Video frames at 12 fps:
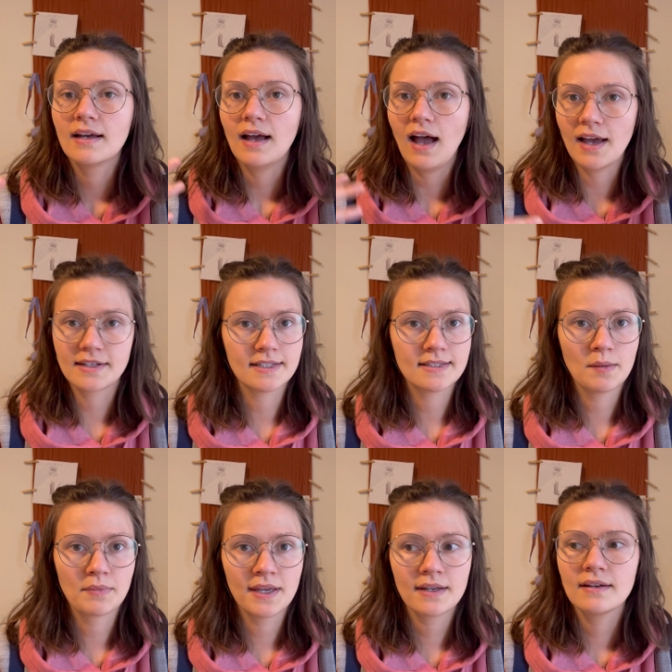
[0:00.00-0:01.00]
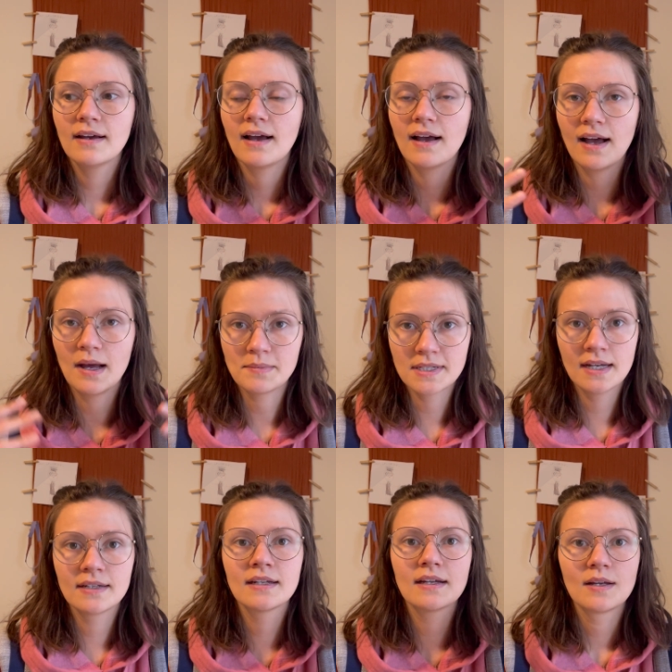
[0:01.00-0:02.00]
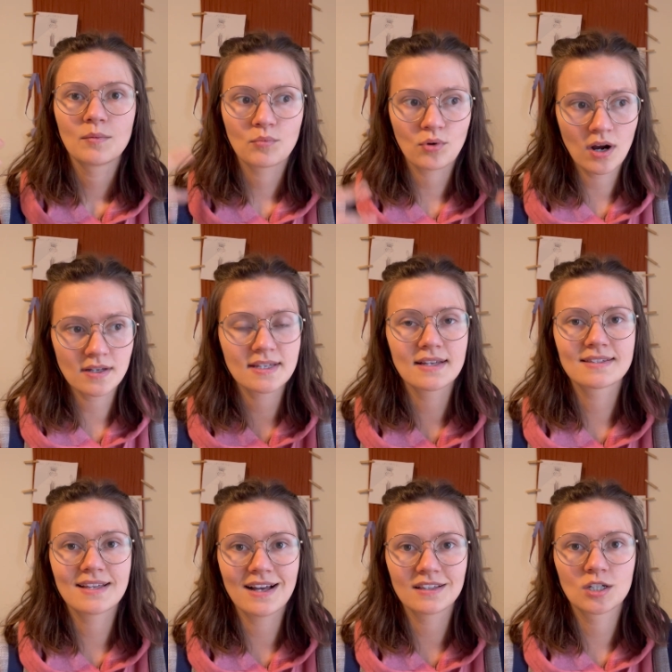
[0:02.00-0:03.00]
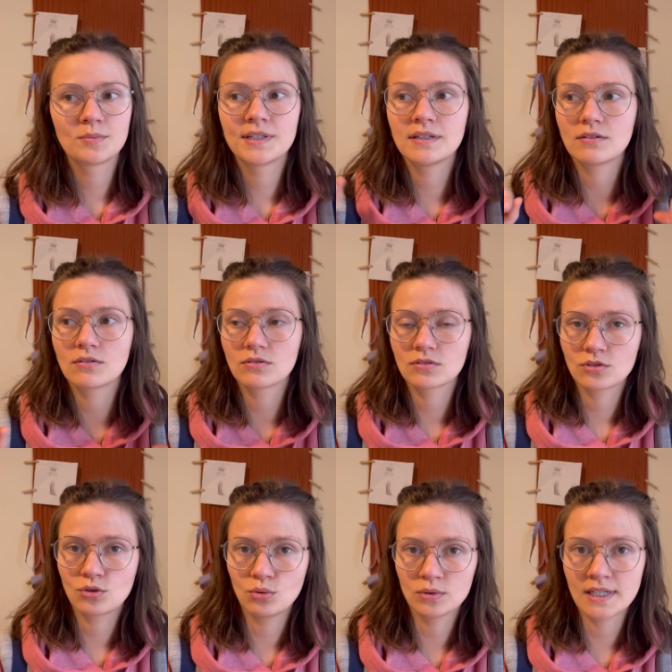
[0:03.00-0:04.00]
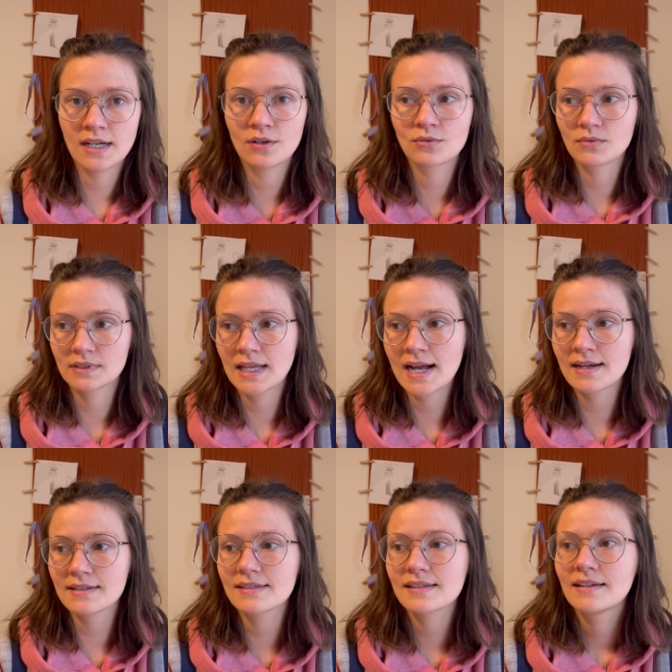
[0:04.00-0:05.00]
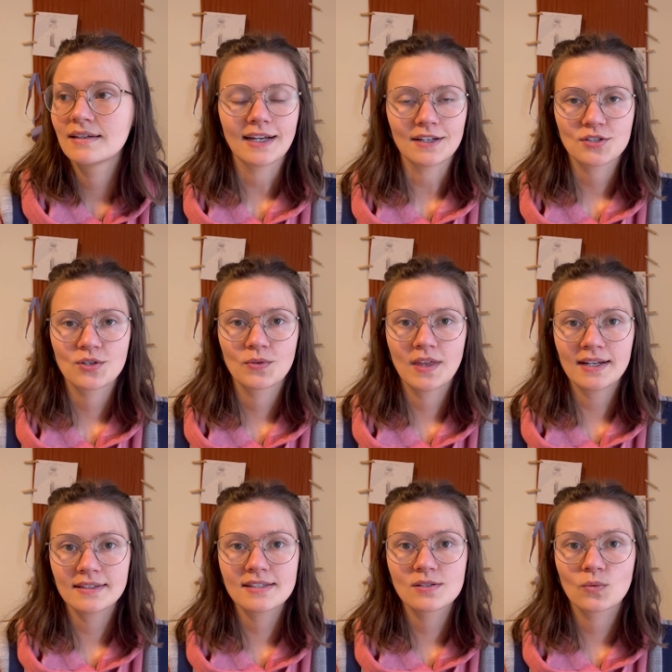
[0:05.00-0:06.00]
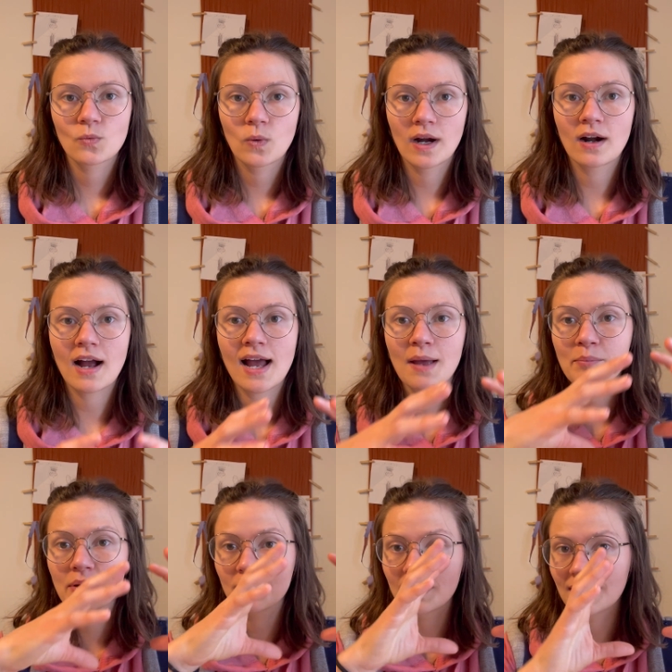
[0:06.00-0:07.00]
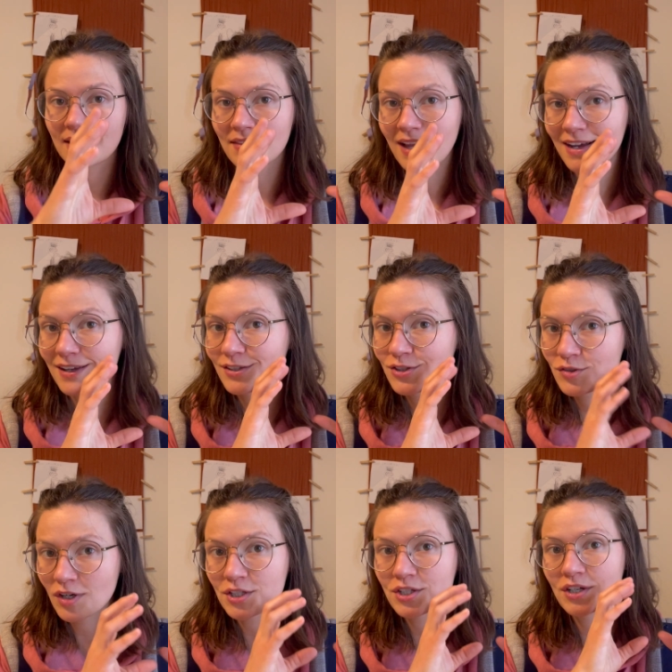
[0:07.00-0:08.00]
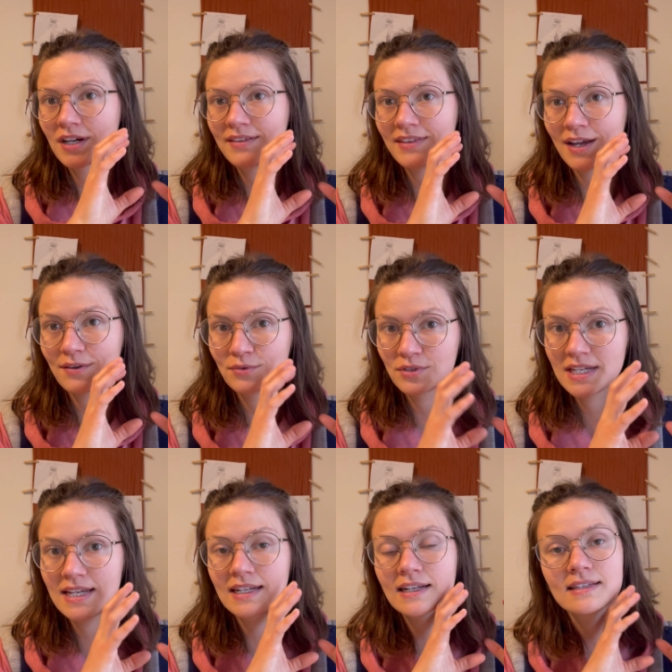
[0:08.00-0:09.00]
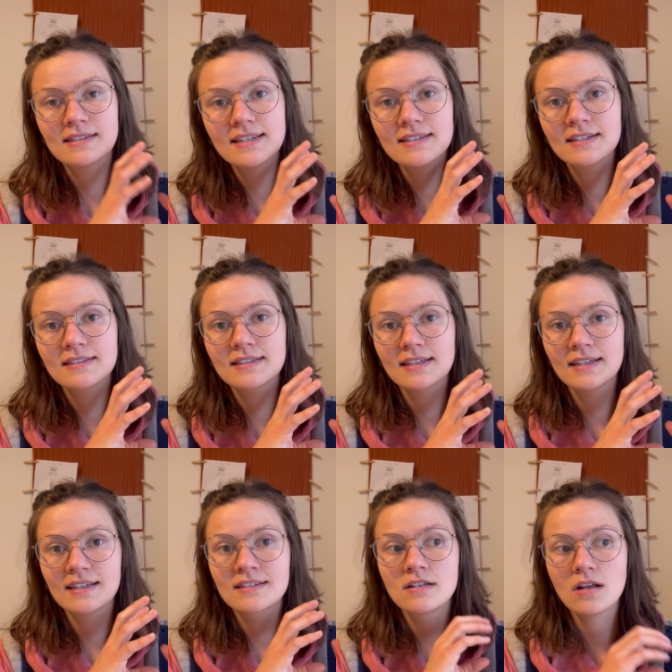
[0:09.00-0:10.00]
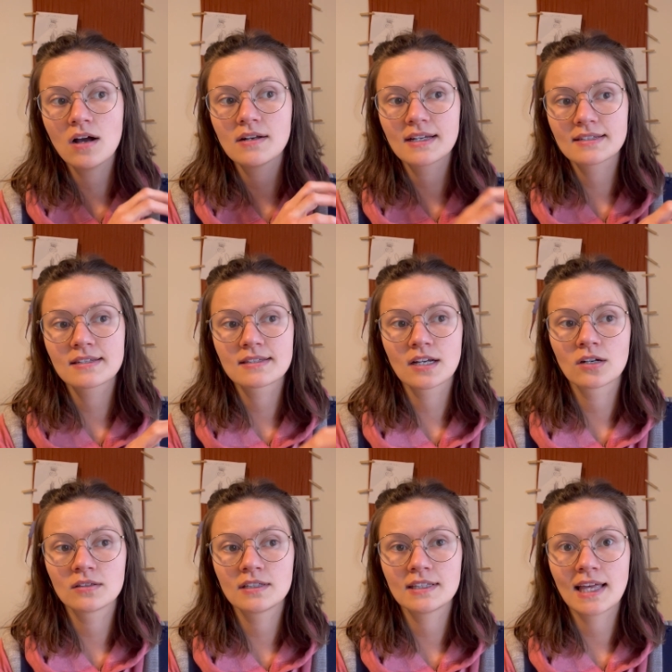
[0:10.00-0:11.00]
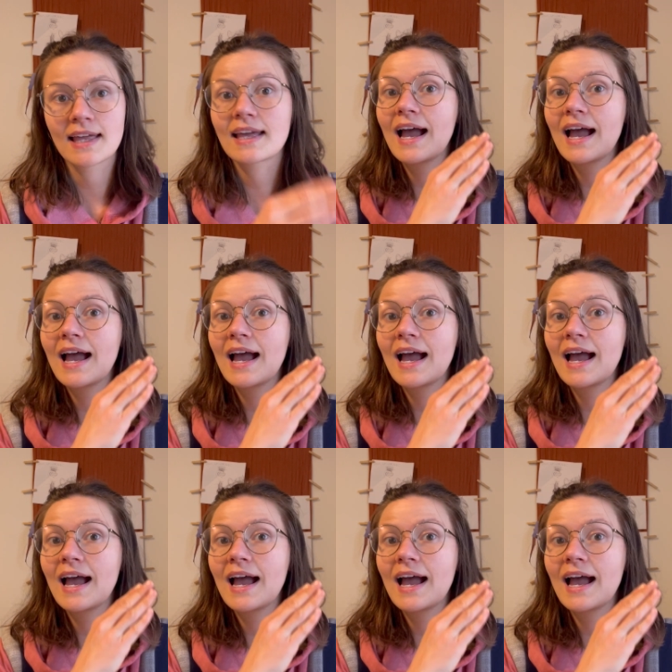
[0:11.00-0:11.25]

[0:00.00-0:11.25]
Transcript: I did something, I'm done, process that a little bit, cool down, relax, Yeah, so that's where I'm building in that structure and that routine and consistency is not necessarily like